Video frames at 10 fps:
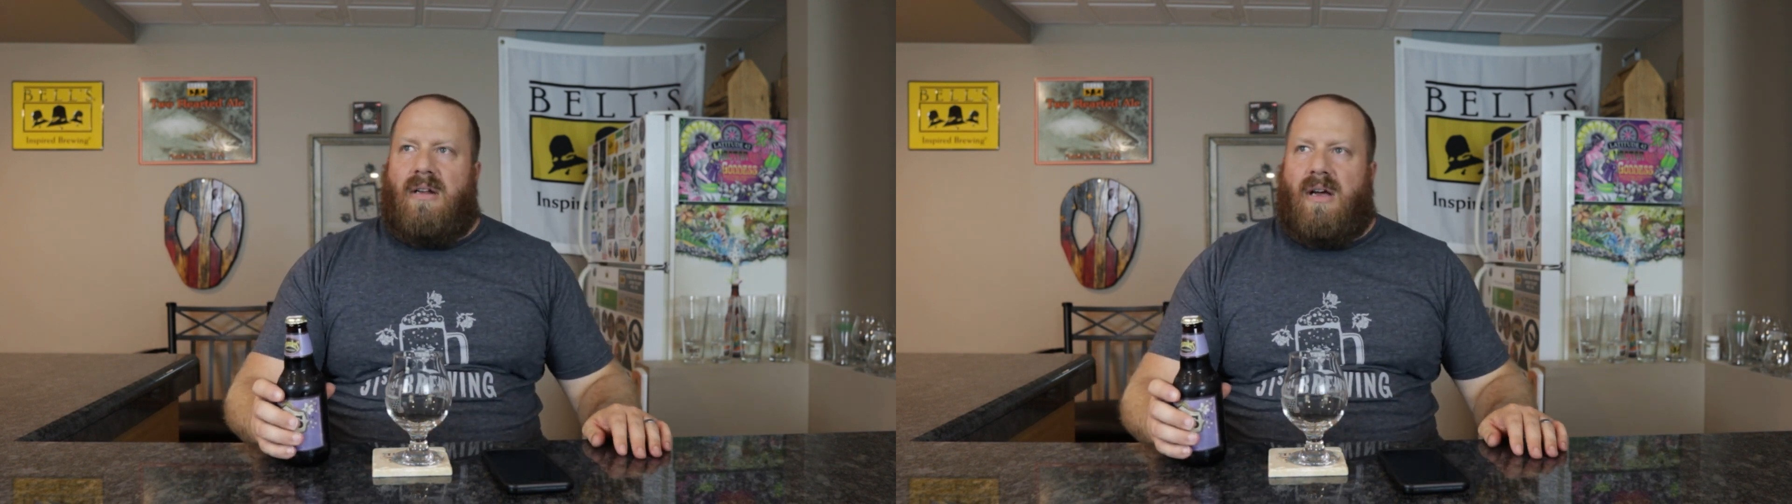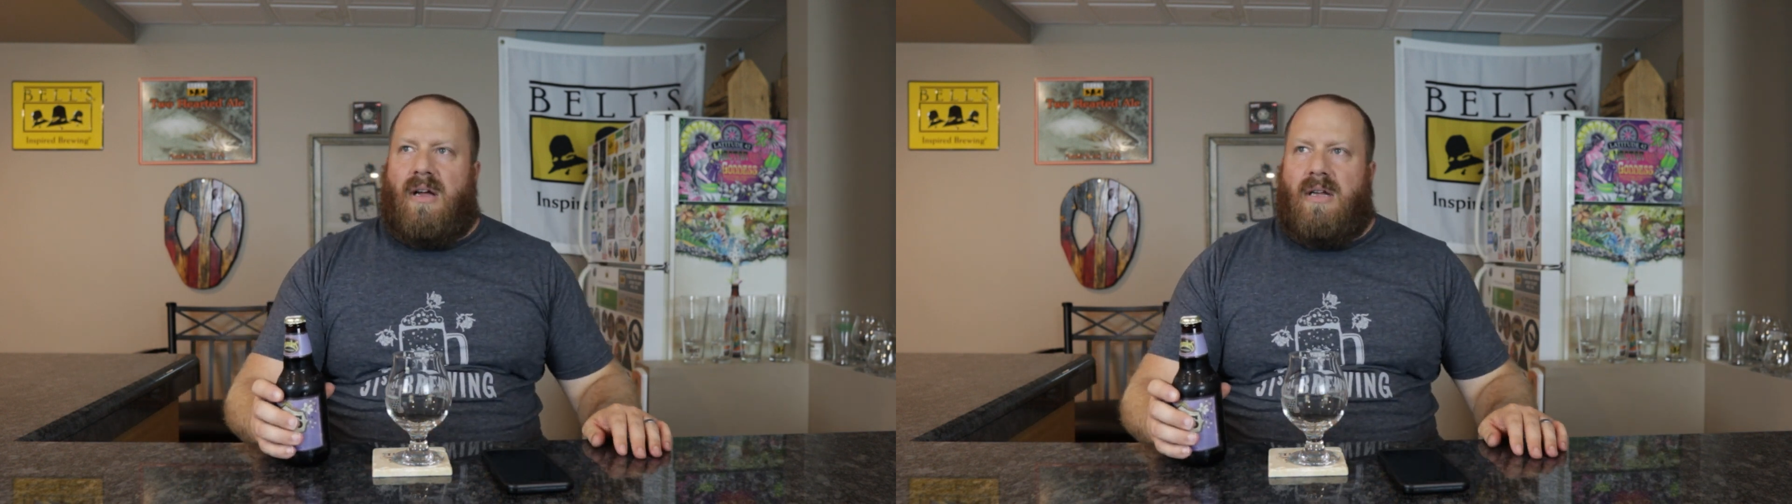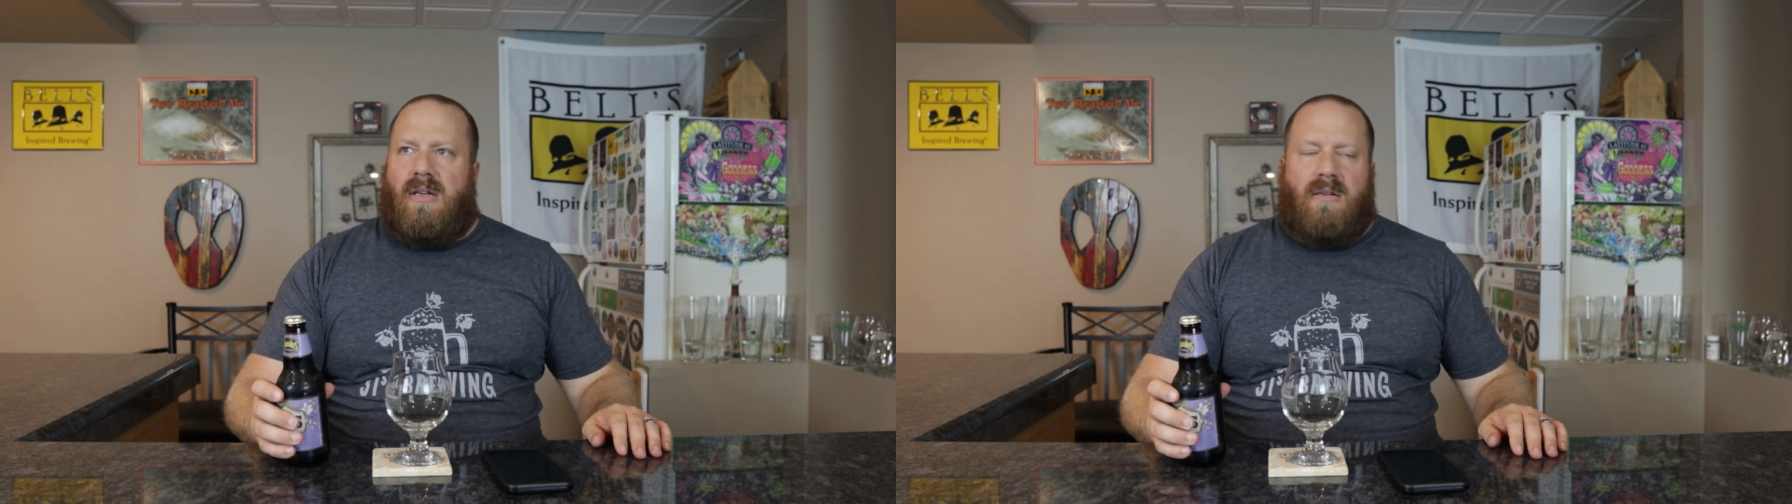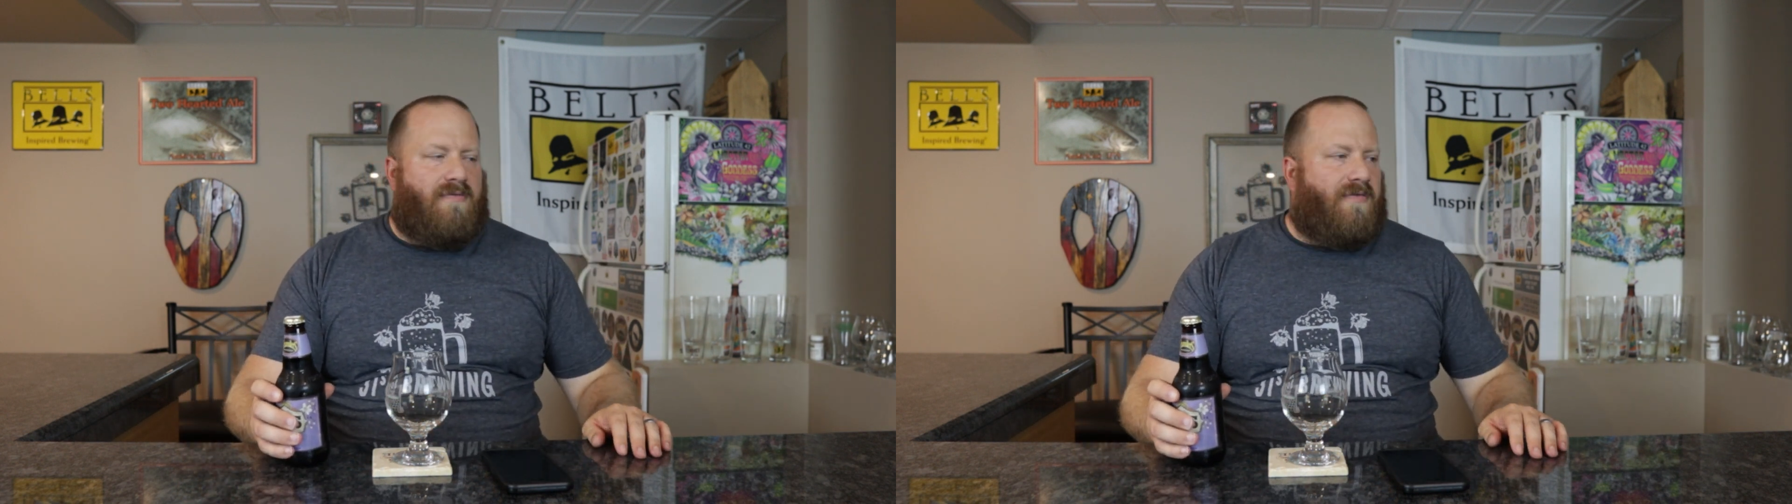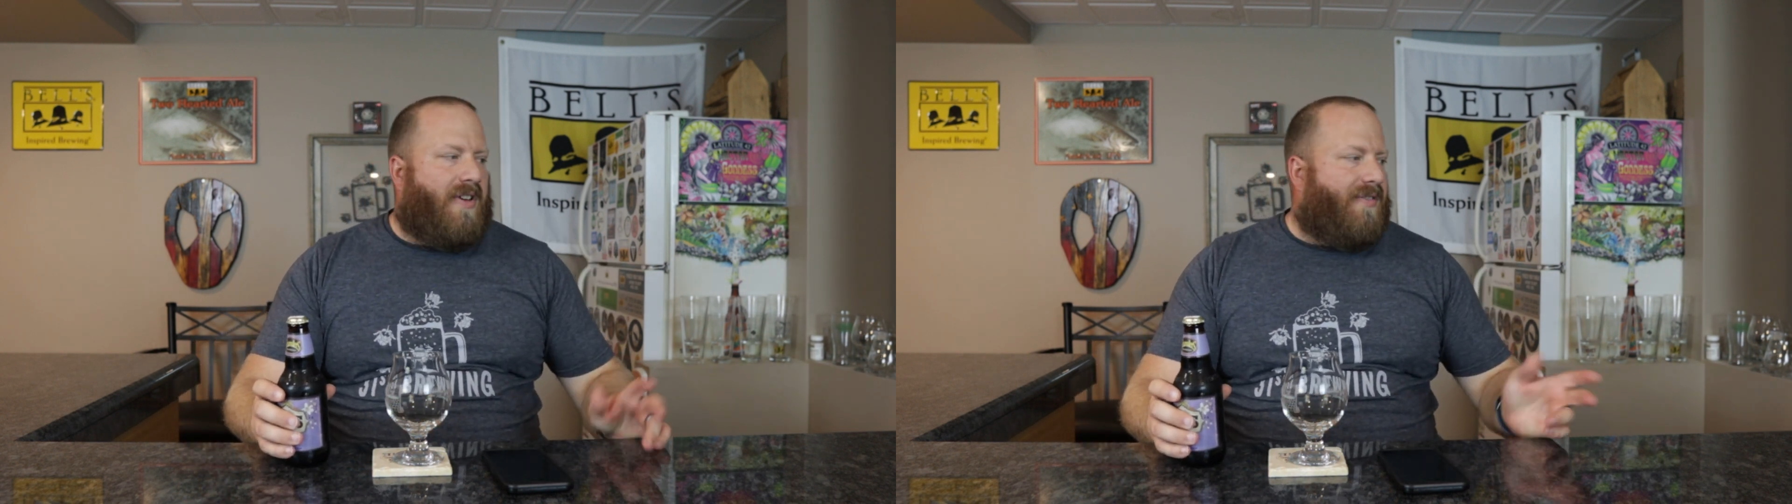
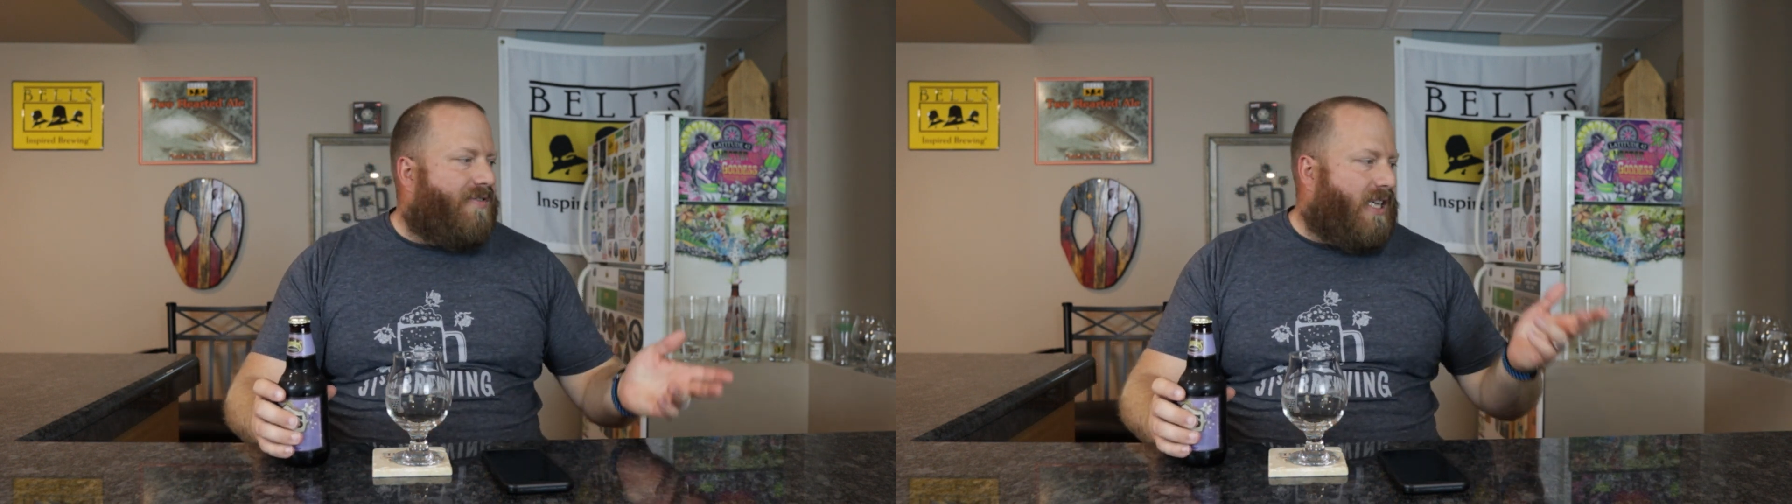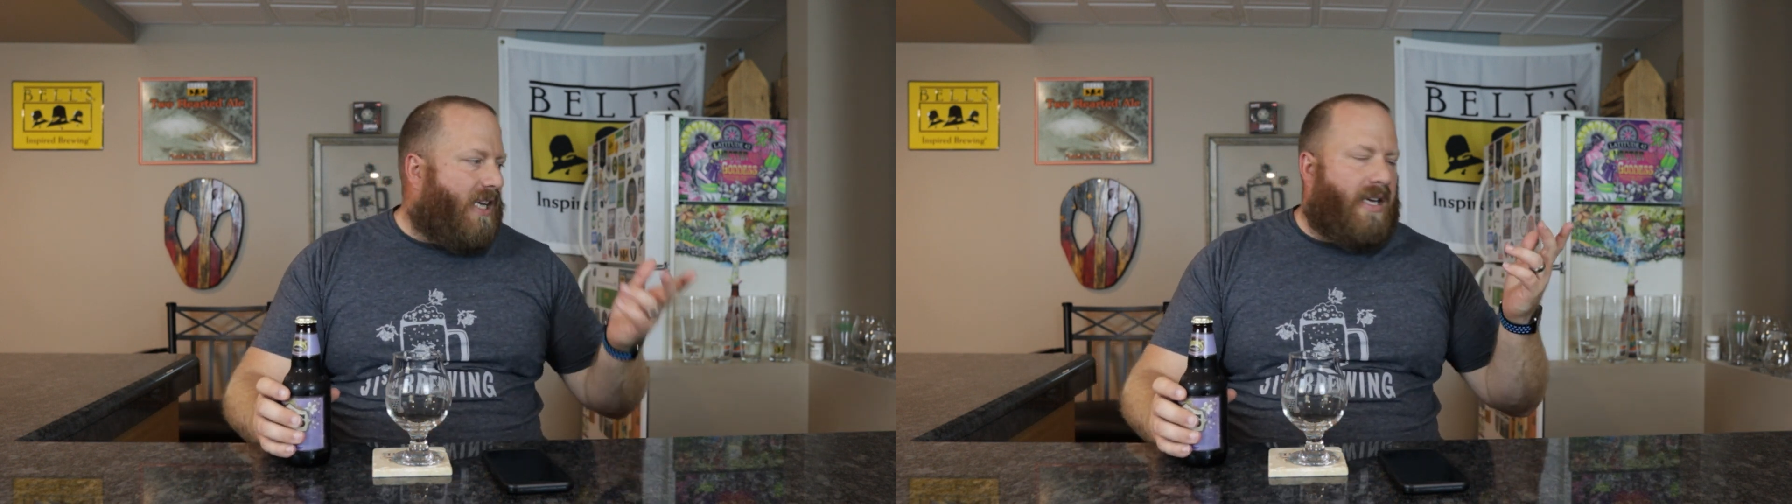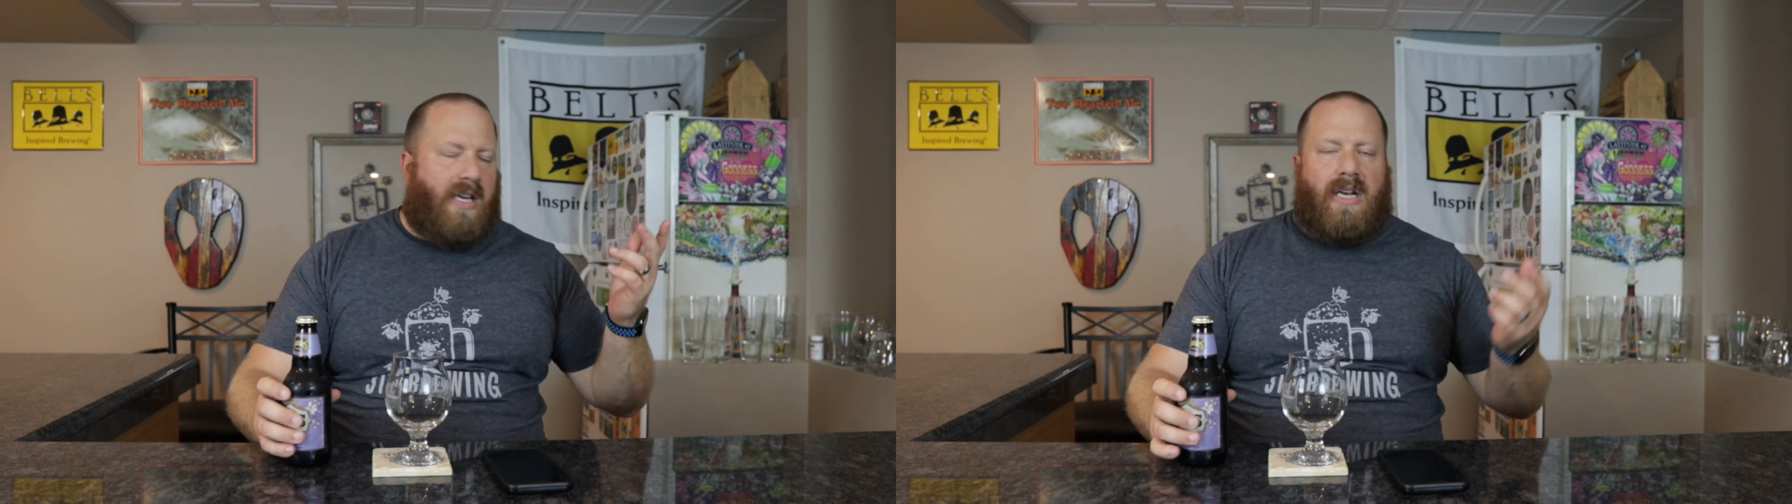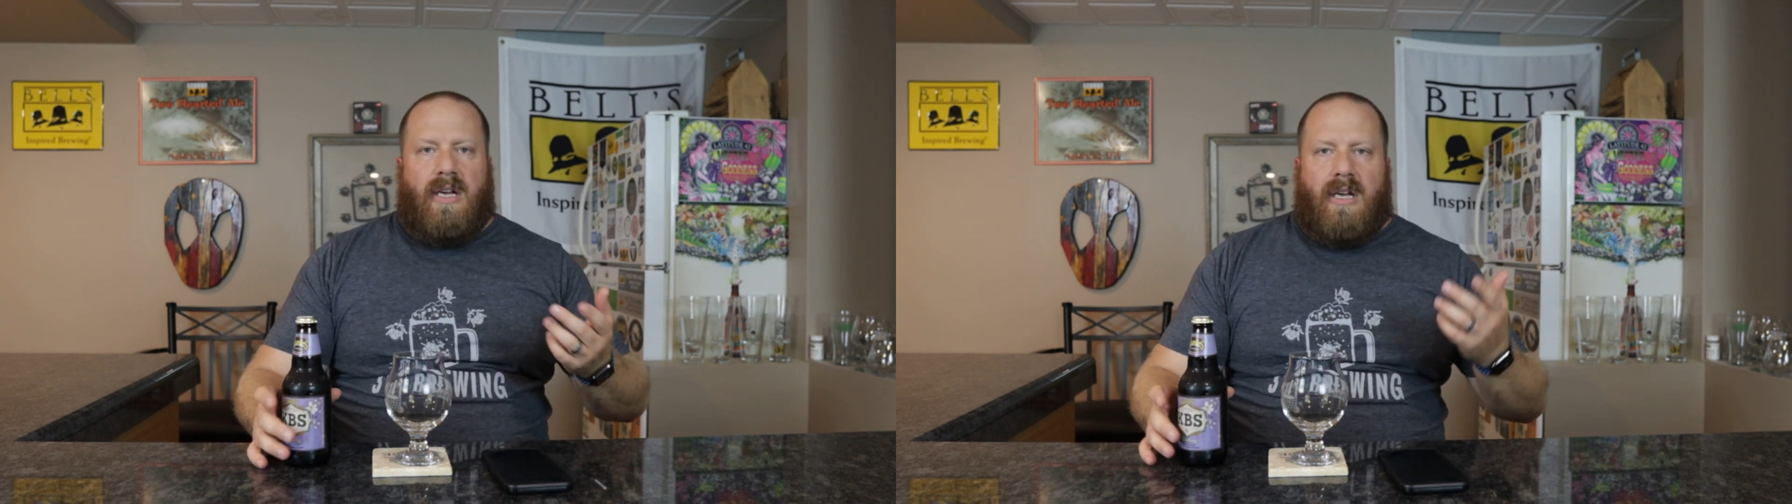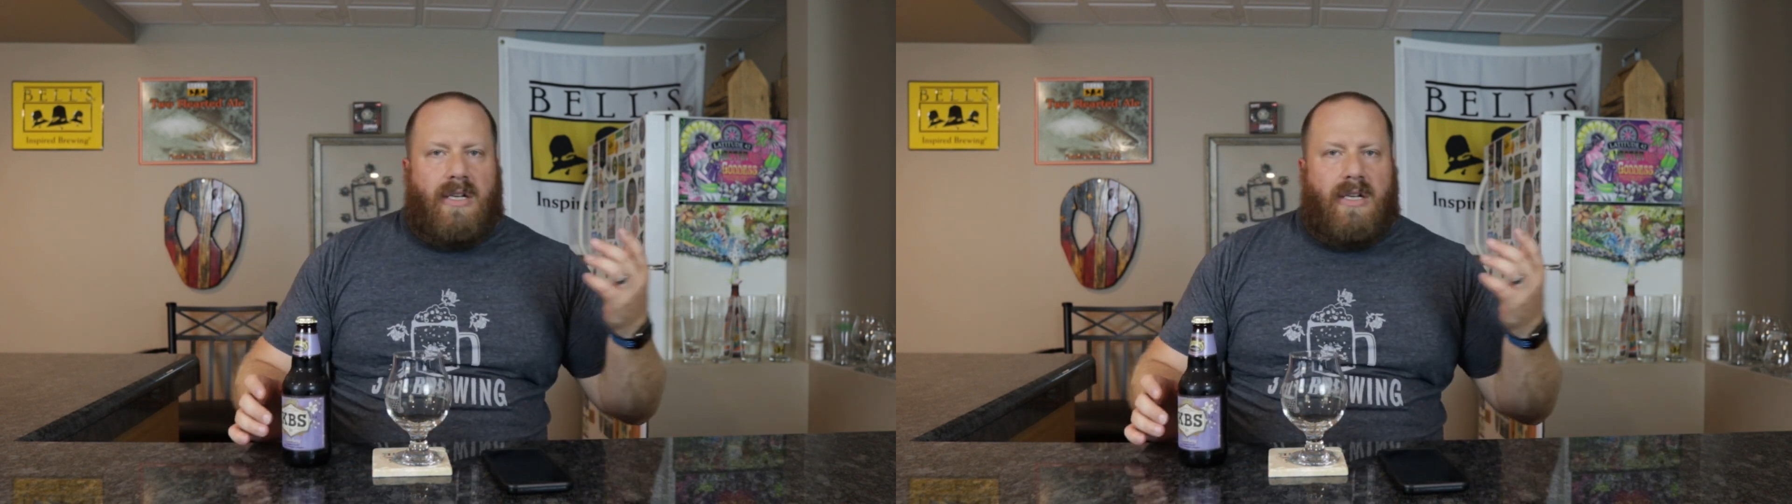9 15,